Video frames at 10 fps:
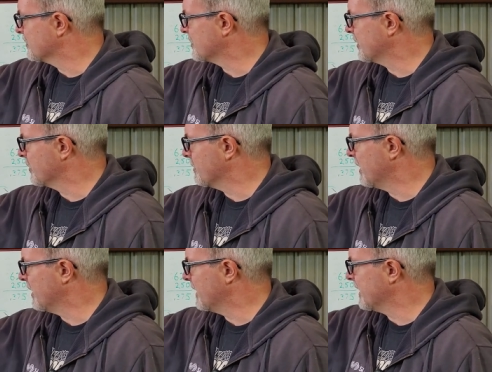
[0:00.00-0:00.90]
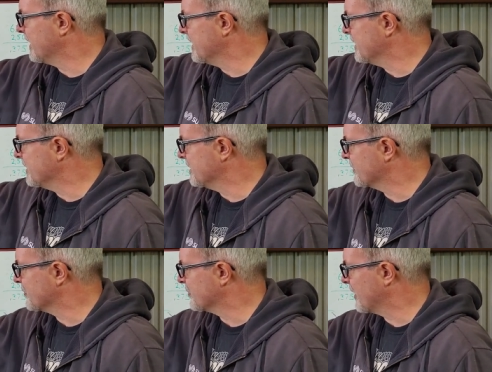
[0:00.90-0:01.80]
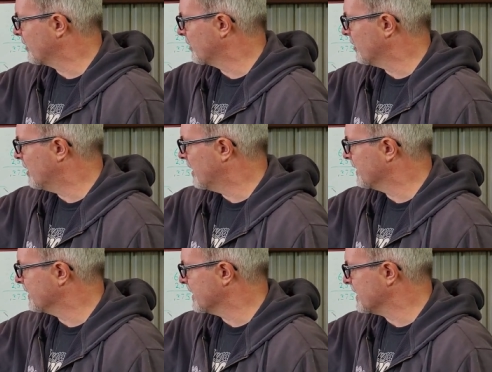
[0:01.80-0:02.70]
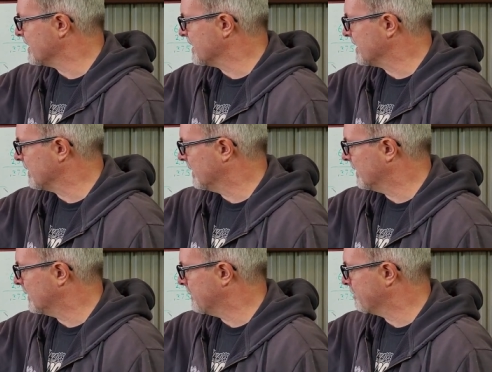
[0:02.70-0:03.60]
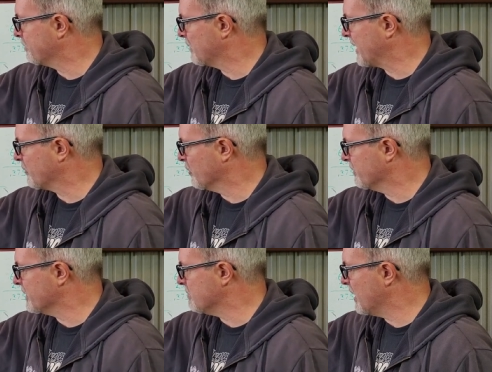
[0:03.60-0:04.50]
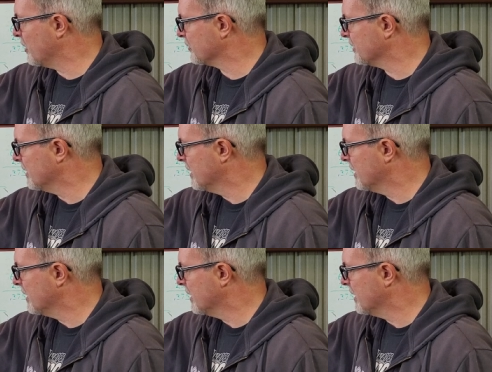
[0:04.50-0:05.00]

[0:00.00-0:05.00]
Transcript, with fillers: center of the bearing is centered on the um, micro V belt